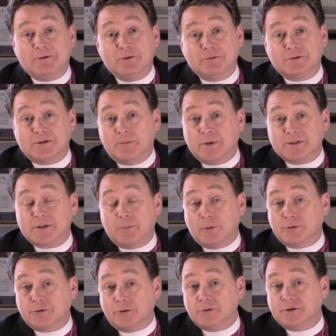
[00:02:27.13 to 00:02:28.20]
Luke's
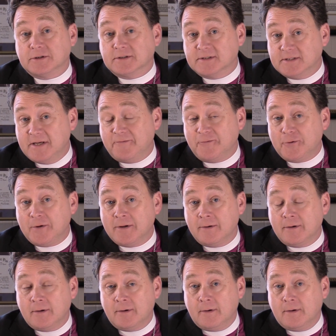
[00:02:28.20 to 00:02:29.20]
Episcopal Church in Seaford,